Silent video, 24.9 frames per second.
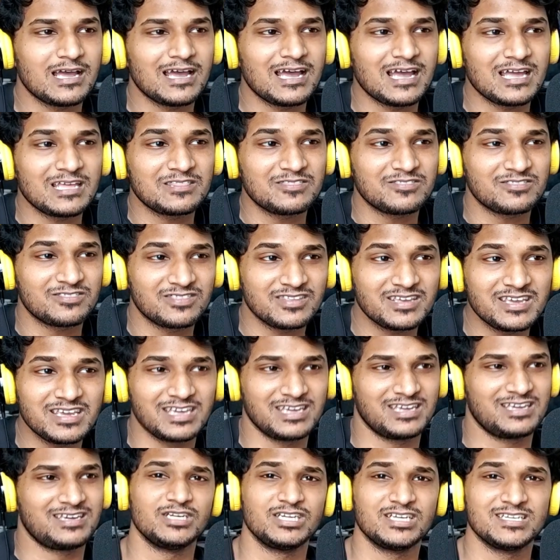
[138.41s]
I
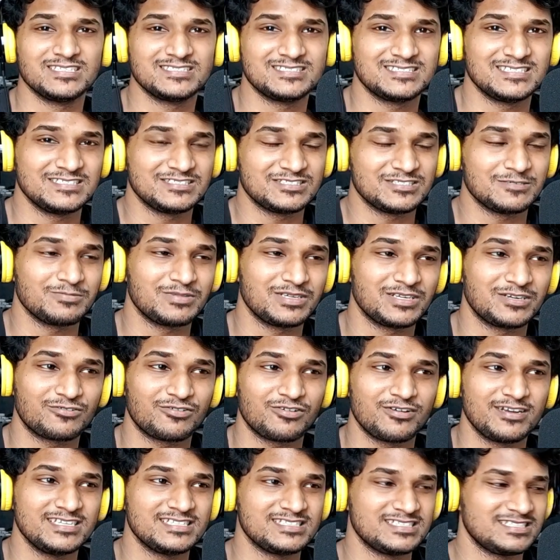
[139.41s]
think we're gonna see something
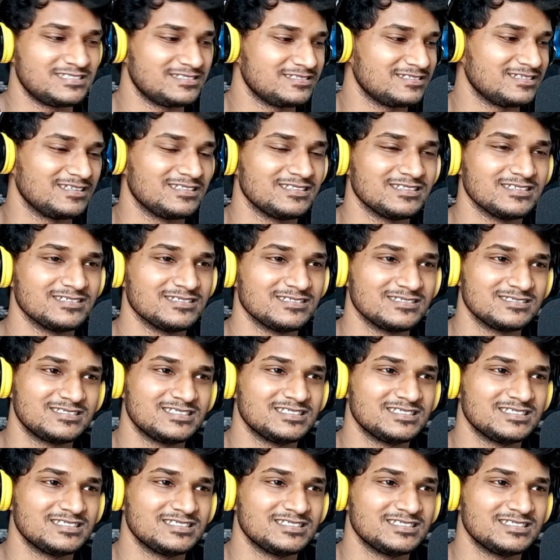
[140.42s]
crazy in the